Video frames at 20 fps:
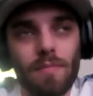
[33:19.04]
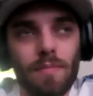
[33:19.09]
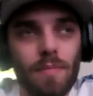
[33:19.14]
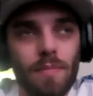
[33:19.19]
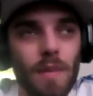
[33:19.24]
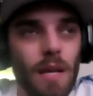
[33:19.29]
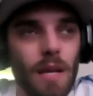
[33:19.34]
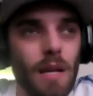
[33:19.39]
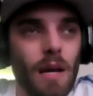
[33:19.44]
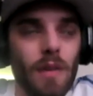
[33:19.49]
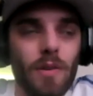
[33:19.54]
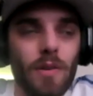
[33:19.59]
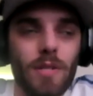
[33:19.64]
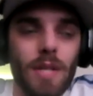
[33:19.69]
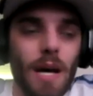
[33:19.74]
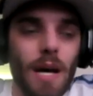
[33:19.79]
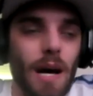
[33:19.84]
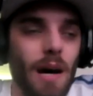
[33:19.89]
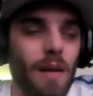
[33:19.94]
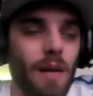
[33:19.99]
Any other
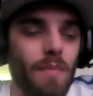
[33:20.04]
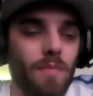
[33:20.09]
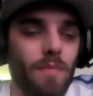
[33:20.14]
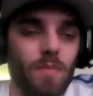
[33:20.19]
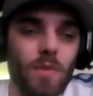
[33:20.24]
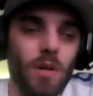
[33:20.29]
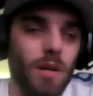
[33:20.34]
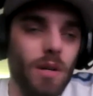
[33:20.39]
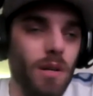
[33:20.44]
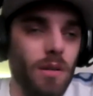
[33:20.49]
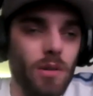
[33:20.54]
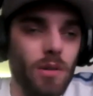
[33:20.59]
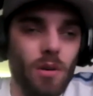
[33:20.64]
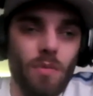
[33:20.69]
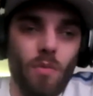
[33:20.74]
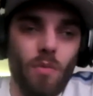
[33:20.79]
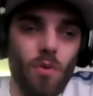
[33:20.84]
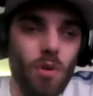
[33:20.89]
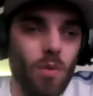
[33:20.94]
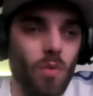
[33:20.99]
time, you're
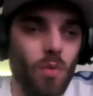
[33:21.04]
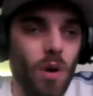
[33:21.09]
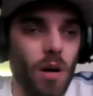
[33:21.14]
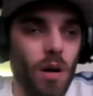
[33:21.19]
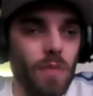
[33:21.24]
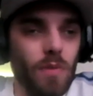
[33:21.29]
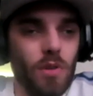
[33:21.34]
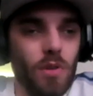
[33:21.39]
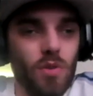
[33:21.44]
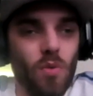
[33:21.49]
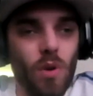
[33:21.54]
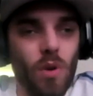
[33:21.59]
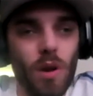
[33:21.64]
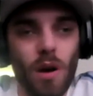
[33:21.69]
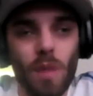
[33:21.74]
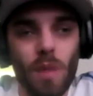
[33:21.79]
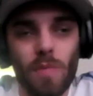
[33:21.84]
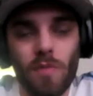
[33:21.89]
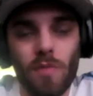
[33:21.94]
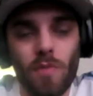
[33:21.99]
more than welcome to join
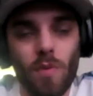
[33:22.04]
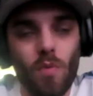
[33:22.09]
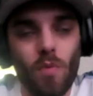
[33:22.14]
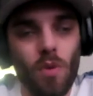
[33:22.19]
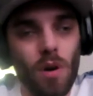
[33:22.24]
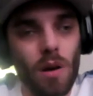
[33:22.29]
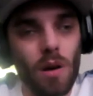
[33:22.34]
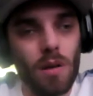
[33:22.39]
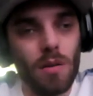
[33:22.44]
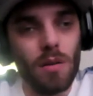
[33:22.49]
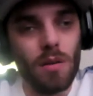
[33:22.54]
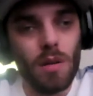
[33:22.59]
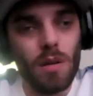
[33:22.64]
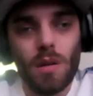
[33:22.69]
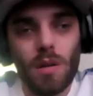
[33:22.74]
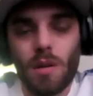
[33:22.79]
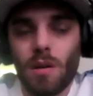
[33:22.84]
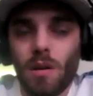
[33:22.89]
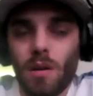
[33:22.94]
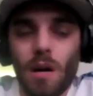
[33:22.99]
up if you want.
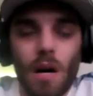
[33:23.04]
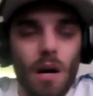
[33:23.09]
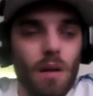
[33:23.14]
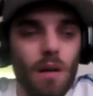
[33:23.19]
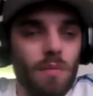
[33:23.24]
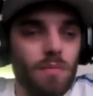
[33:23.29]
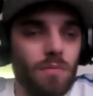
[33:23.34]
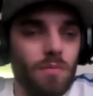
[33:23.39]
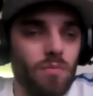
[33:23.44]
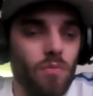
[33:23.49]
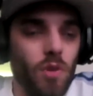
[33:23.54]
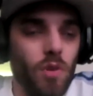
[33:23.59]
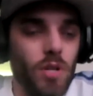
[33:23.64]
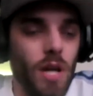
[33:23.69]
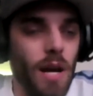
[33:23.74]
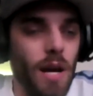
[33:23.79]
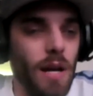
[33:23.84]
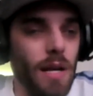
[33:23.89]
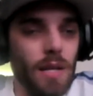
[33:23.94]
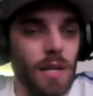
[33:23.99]
We're
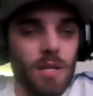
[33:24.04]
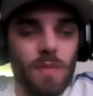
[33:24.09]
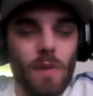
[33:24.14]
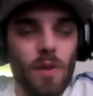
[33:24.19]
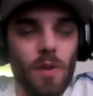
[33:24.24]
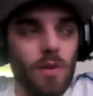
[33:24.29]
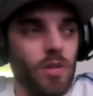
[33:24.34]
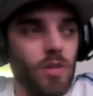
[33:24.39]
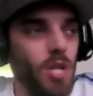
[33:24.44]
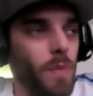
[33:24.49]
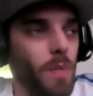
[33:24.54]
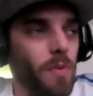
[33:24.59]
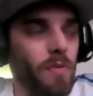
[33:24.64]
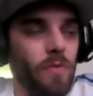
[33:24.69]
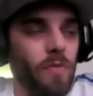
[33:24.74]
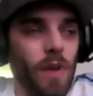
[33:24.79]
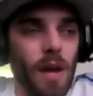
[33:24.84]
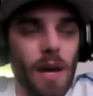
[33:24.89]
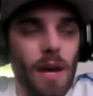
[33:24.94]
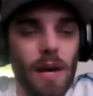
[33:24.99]
trying to get some other super
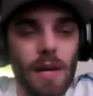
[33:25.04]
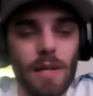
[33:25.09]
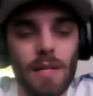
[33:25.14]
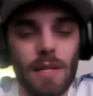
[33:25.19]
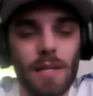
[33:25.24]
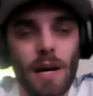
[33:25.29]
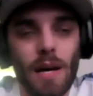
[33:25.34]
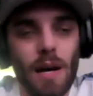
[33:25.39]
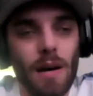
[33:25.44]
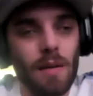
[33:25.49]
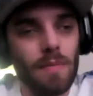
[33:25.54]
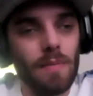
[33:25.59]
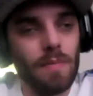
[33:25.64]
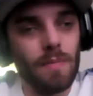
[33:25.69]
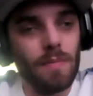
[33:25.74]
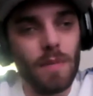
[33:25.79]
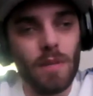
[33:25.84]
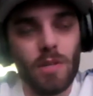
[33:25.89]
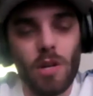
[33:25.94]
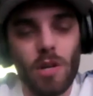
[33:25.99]
fans,
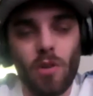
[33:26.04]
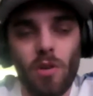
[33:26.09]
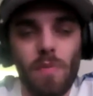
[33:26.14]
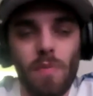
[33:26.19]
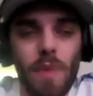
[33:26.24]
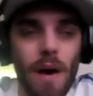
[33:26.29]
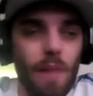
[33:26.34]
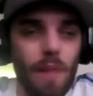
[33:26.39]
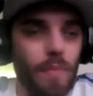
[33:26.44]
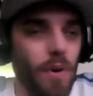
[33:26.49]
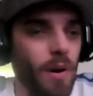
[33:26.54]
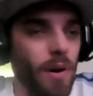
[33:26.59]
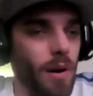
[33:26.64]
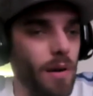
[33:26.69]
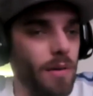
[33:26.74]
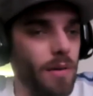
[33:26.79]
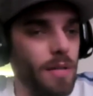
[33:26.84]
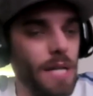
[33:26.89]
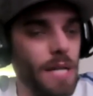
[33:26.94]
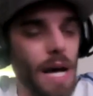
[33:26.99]
the Chili
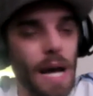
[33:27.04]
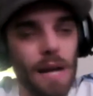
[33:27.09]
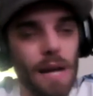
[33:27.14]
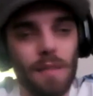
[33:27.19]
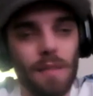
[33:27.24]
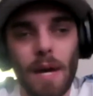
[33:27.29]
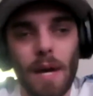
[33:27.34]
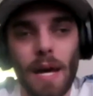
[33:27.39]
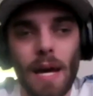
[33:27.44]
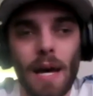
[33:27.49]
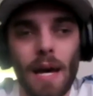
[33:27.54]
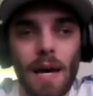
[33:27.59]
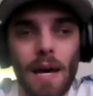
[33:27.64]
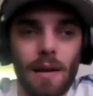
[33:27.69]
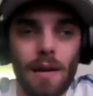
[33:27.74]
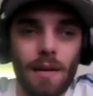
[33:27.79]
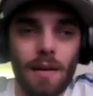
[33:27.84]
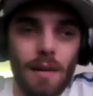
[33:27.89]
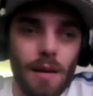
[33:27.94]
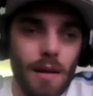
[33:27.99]
Pepper, Titan
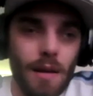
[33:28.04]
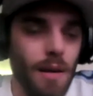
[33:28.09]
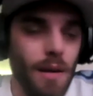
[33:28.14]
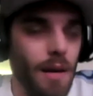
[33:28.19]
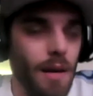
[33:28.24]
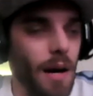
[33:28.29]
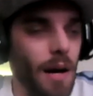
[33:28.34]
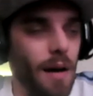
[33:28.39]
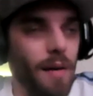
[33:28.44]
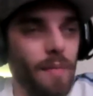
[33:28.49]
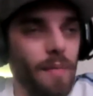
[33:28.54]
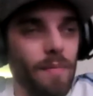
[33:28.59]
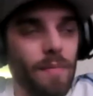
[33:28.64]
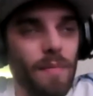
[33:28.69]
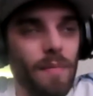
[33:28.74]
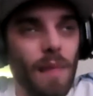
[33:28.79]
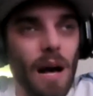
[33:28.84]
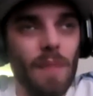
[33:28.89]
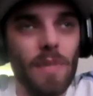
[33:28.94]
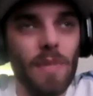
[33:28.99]
Man.
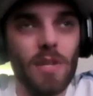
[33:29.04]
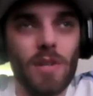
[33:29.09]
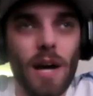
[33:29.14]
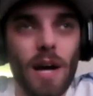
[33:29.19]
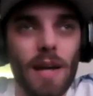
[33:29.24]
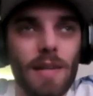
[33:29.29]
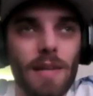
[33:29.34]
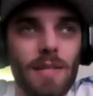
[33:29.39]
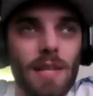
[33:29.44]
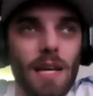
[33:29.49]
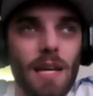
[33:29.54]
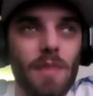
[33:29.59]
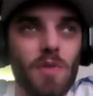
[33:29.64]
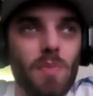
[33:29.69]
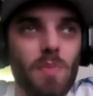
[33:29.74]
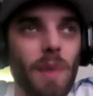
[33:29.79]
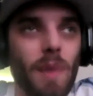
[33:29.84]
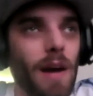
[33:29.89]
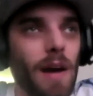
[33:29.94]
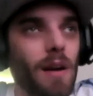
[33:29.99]
I've been trying to see if
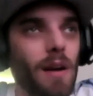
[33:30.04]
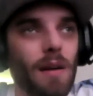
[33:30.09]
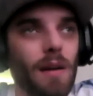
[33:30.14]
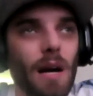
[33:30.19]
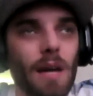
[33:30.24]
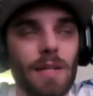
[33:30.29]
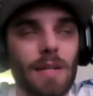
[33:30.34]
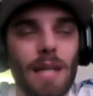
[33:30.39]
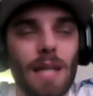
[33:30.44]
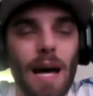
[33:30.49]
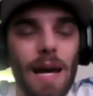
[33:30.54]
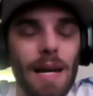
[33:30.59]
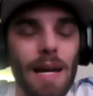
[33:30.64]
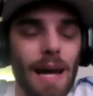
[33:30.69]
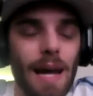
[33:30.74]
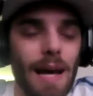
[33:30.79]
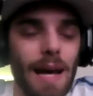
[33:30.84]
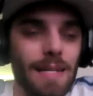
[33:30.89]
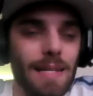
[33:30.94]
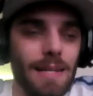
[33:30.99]
Spider Titan
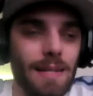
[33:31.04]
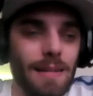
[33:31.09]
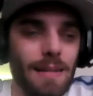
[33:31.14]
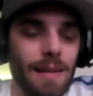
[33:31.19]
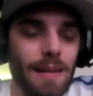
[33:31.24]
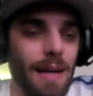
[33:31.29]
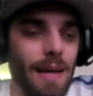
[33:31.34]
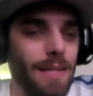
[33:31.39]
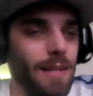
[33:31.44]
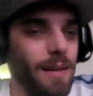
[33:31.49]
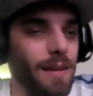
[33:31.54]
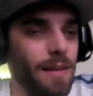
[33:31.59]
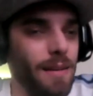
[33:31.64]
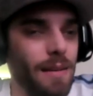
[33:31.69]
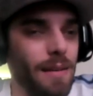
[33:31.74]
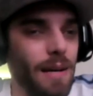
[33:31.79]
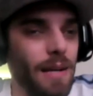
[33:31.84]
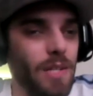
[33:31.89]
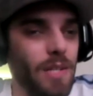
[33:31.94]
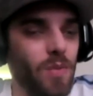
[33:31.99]
has a
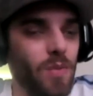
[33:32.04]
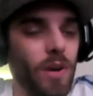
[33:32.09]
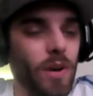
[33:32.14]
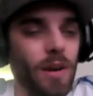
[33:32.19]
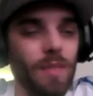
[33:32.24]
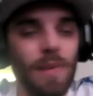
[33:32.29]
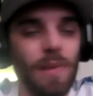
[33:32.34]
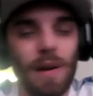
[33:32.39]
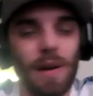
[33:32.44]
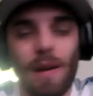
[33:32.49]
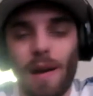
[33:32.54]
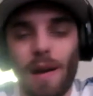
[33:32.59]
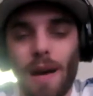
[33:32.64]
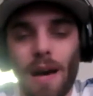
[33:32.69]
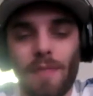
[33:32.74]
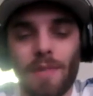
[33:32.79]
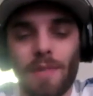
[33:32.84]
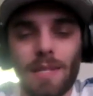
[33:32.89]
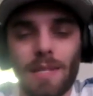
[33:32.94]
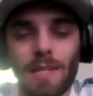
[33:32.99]
Twitter, but I
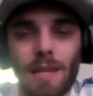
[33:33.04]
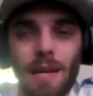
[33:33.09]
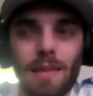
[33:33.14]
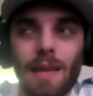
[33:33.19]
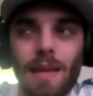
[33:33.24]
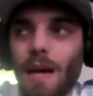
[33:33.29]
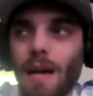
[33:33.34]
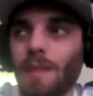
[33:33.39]
haven't seen that.